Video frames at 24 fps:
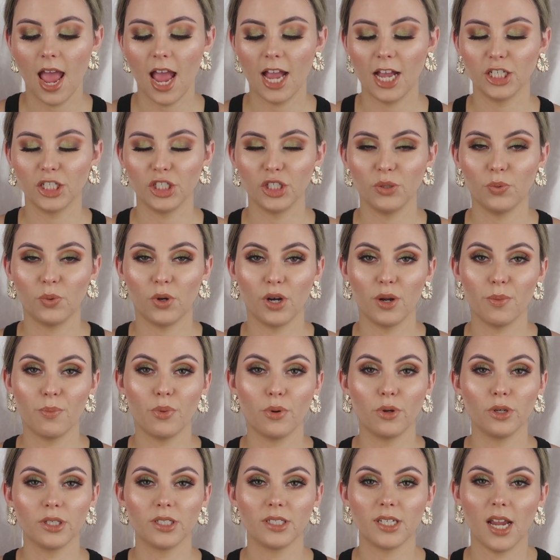and you want to
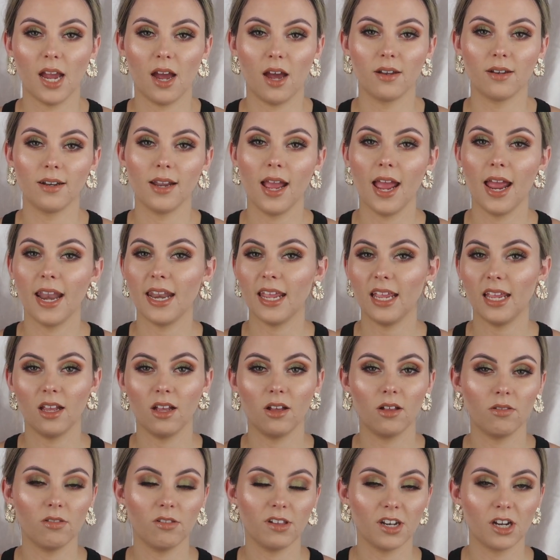put down any
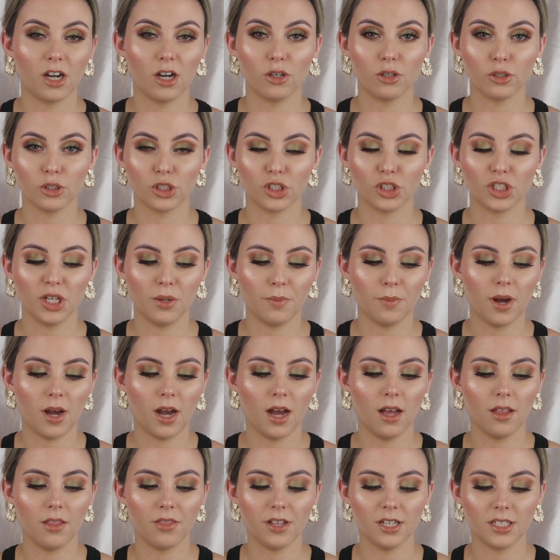glitter or
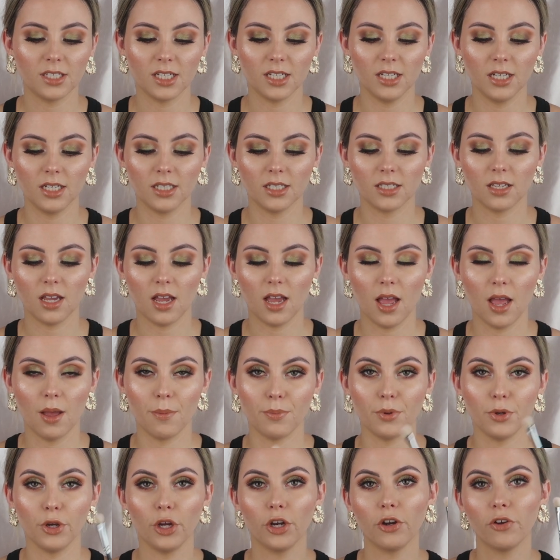shimmer, this is a
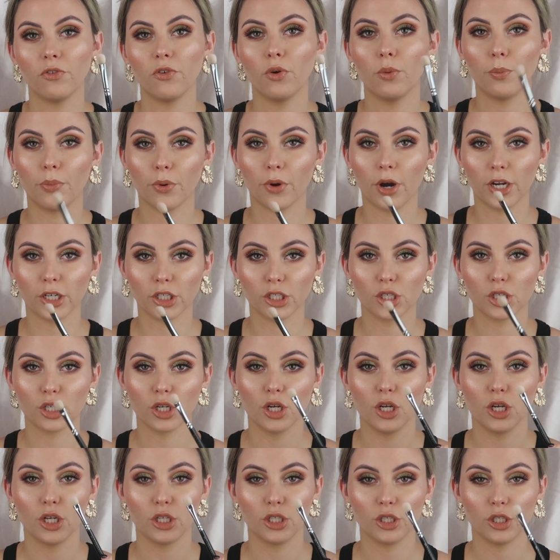beautiful brush
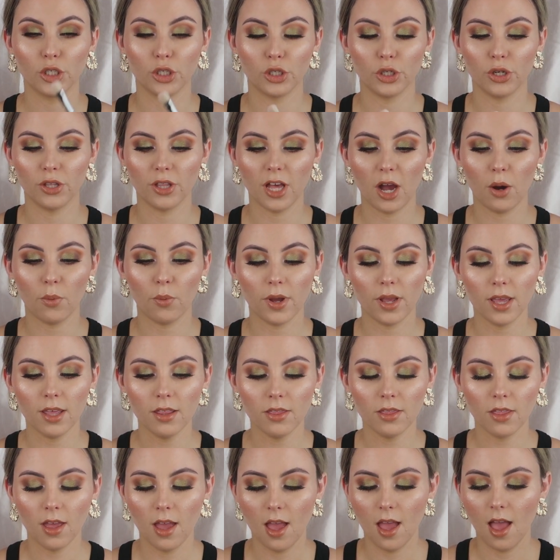to do that with.